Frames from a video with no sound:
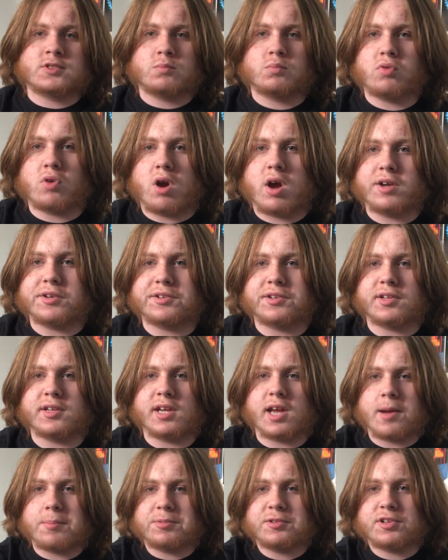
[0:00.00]
prior to the
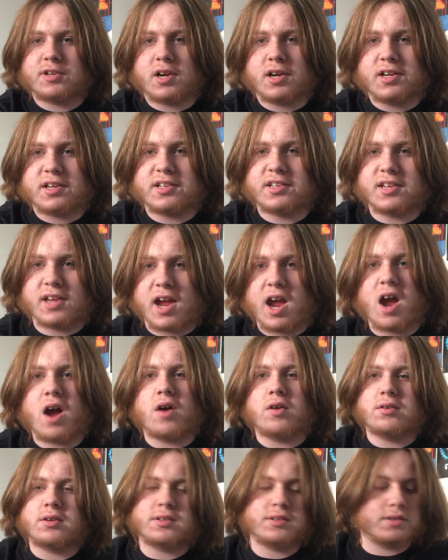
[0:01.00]
app shutting
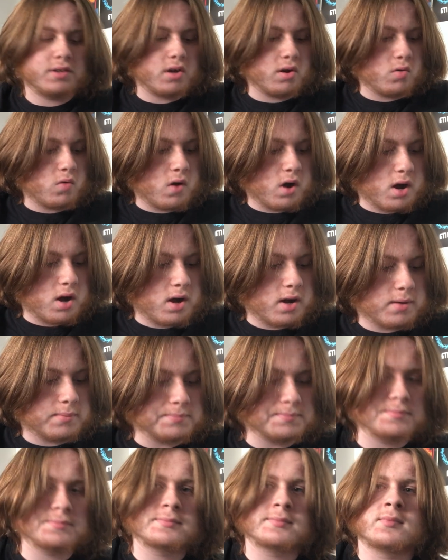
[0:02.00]
down. So
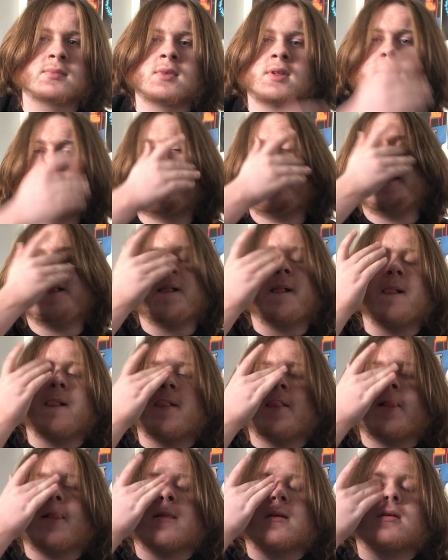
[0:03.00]

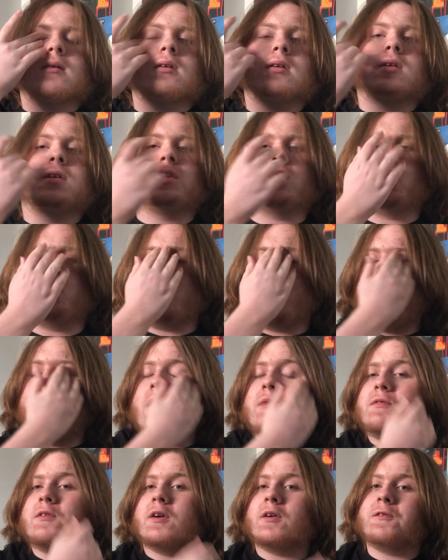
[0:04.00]
so
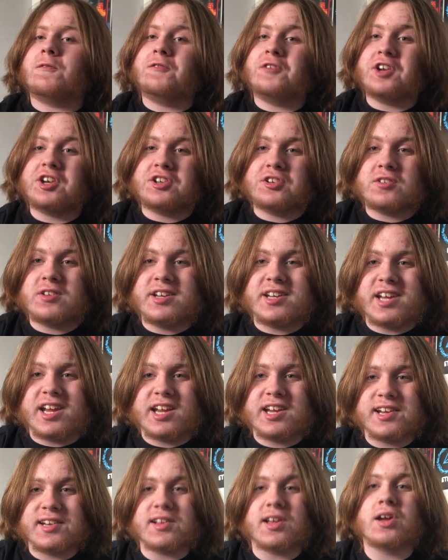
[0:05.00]
I've officially
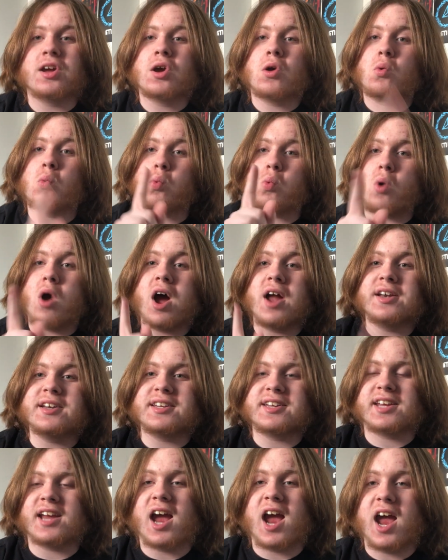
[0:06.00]
hit
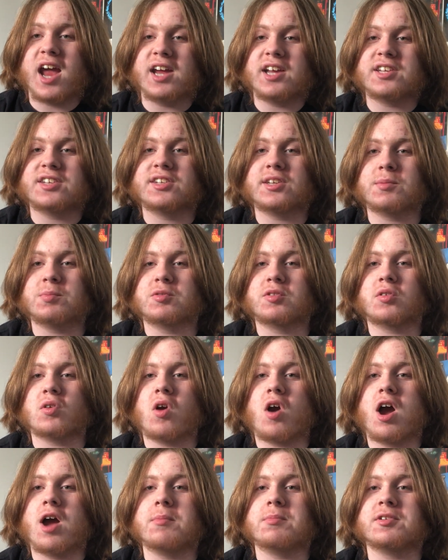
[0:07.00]
1K
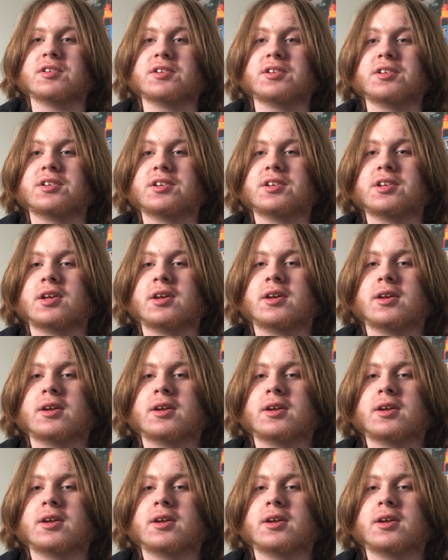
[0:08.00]
subscribers.